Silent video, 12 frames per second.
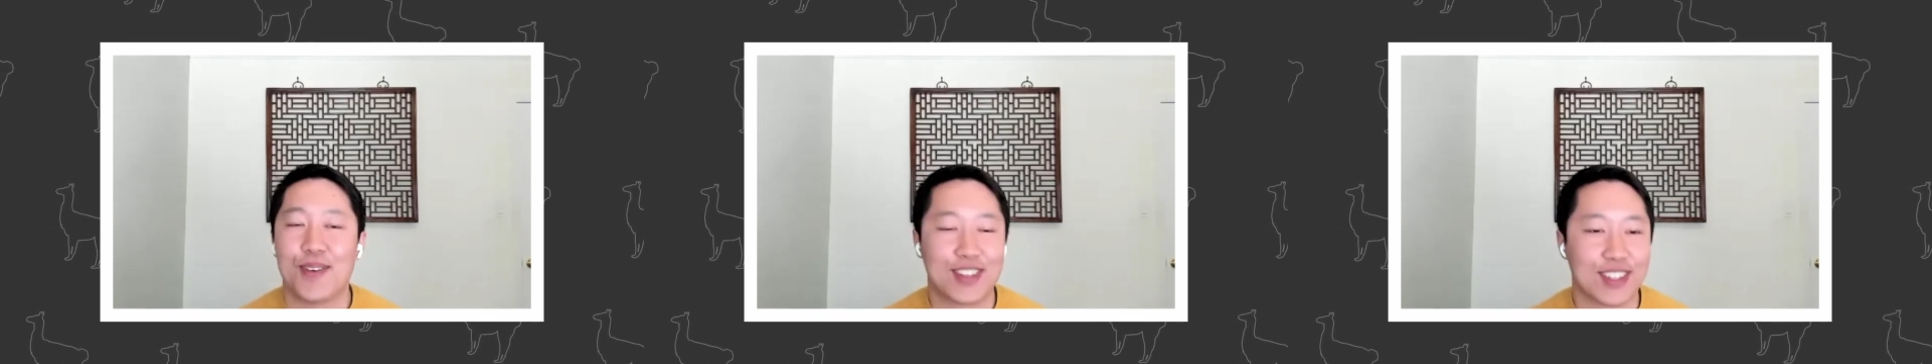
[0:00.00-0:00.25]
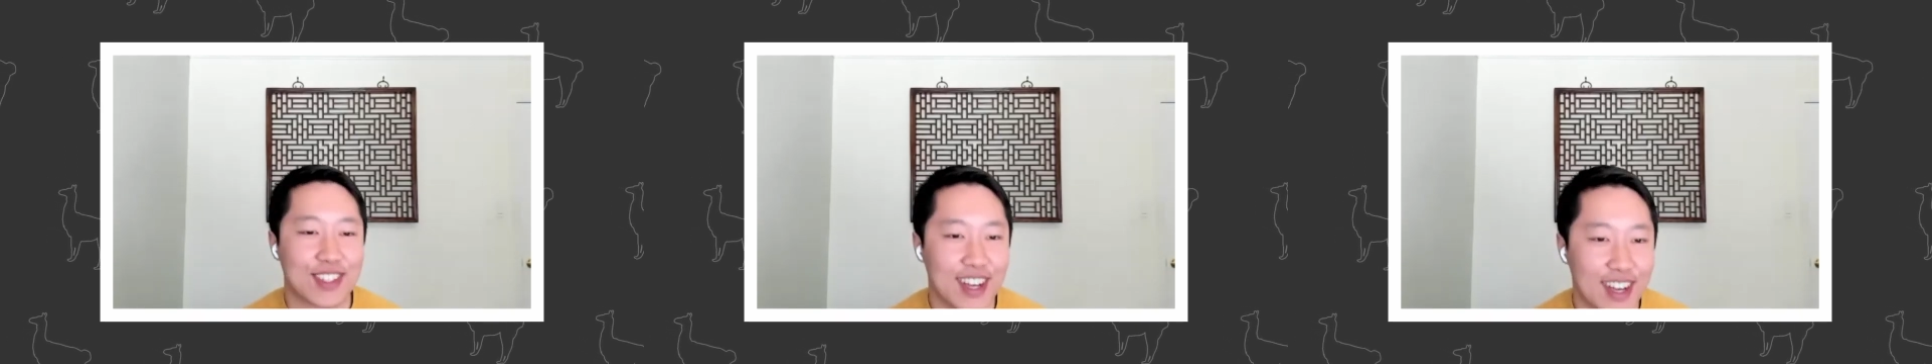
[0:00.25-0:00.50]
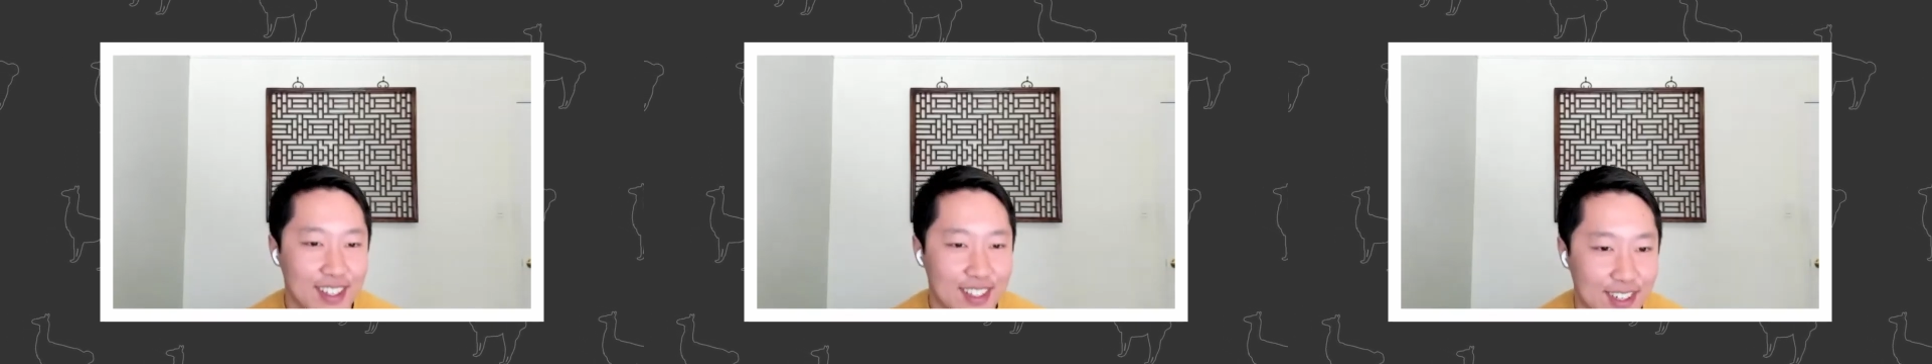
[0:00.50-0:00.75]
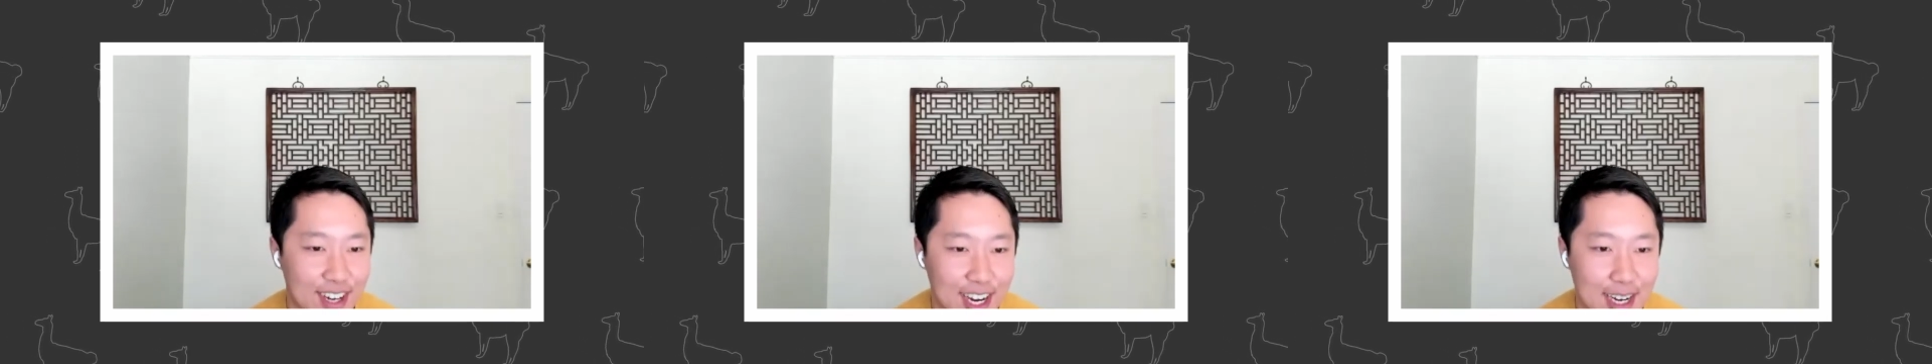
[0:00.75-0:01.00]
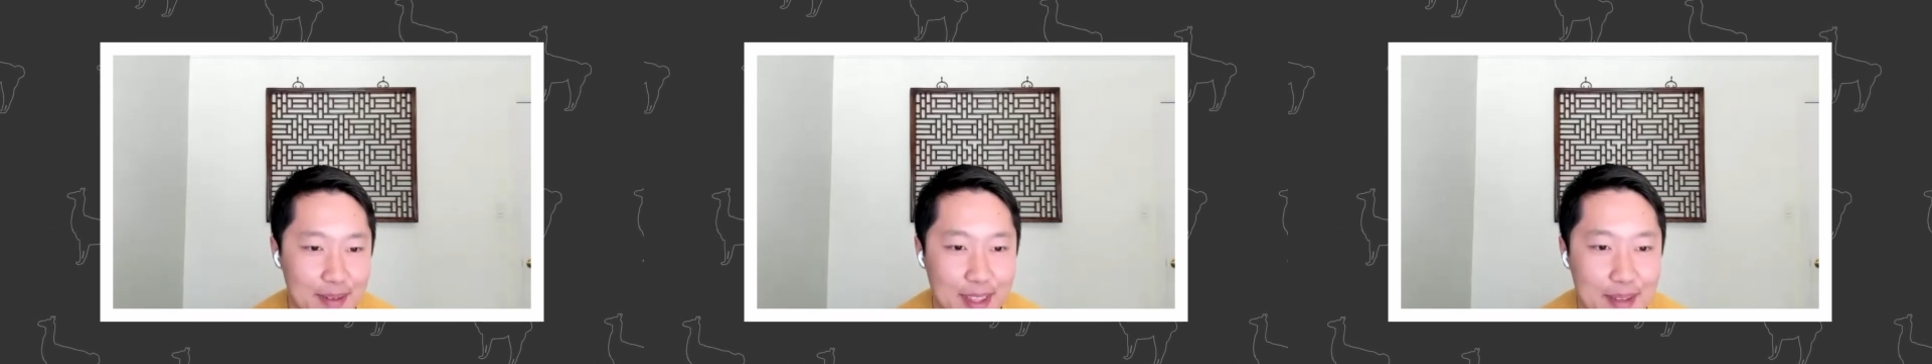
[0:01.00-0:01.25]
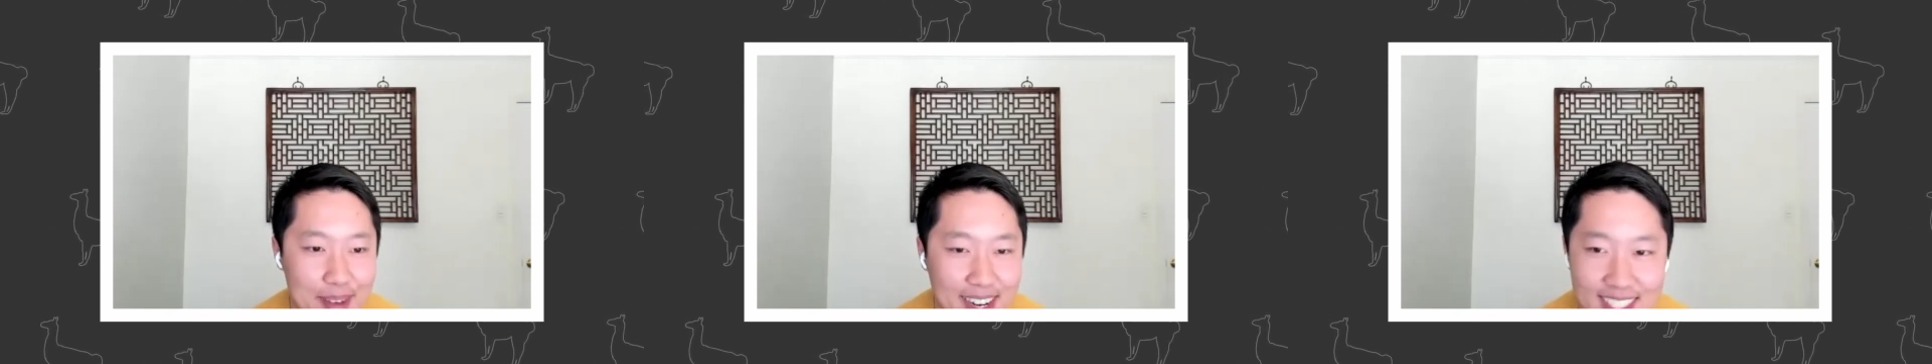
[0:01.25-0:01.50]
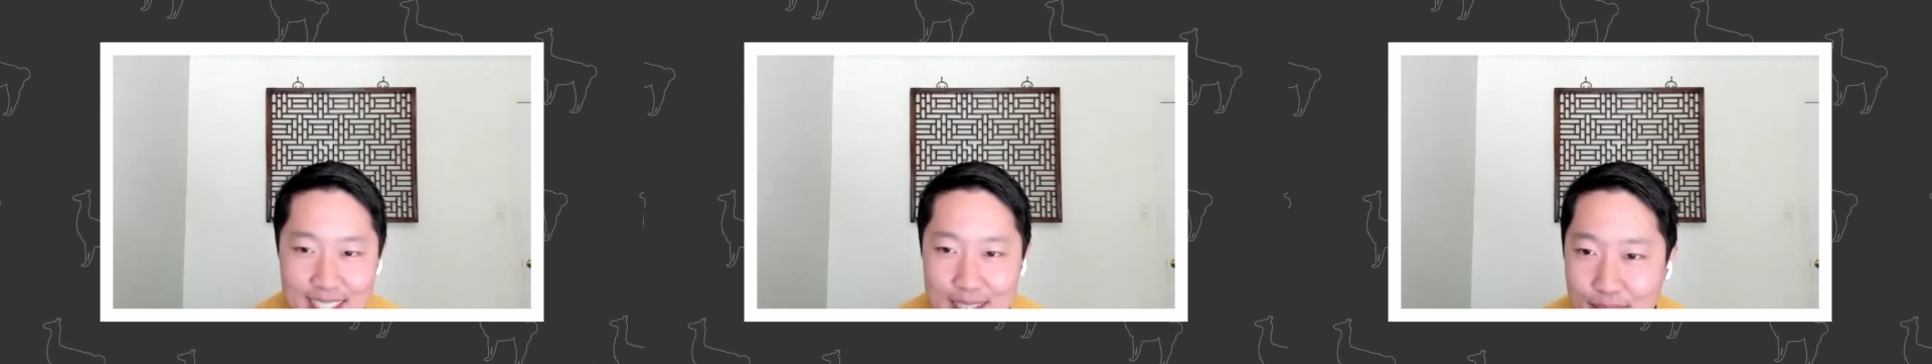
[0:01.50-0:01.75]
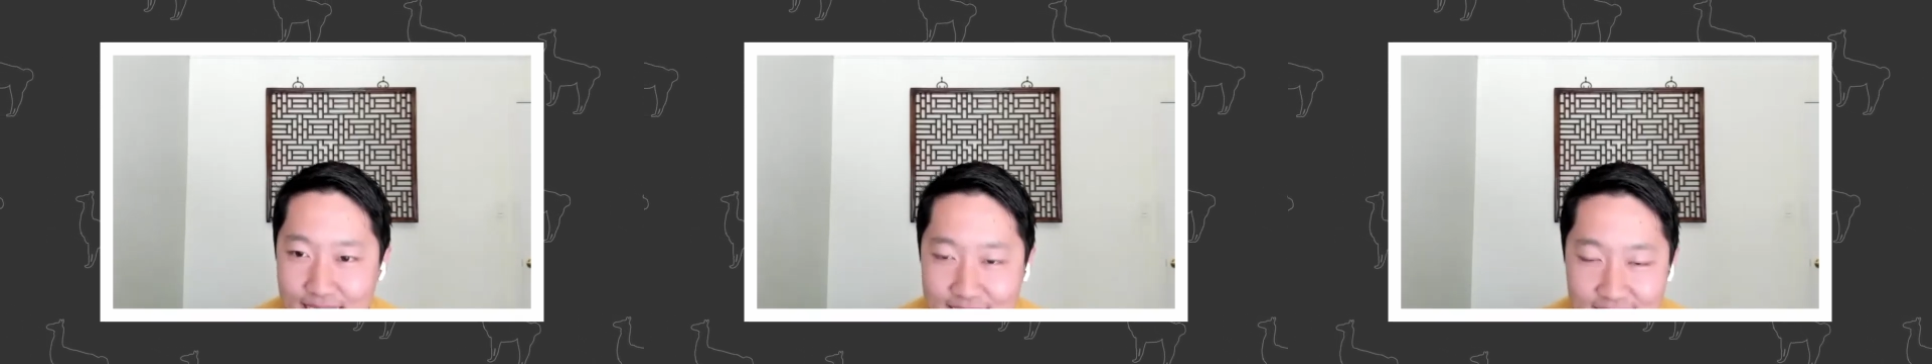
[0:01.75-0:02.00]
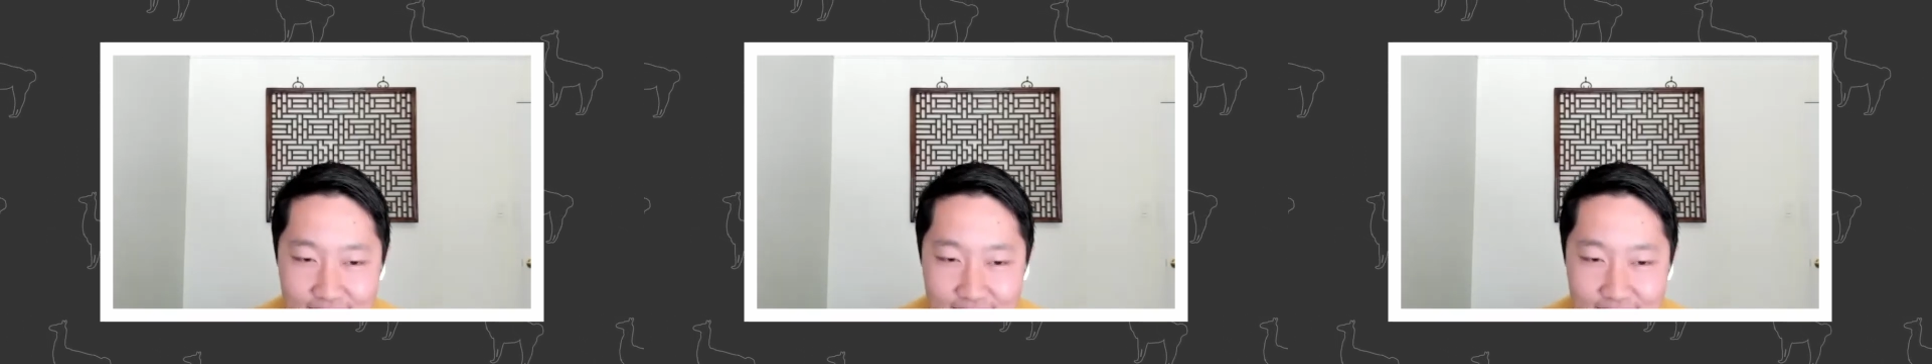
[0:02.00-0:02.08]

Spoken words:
should start talking about the medicine part too,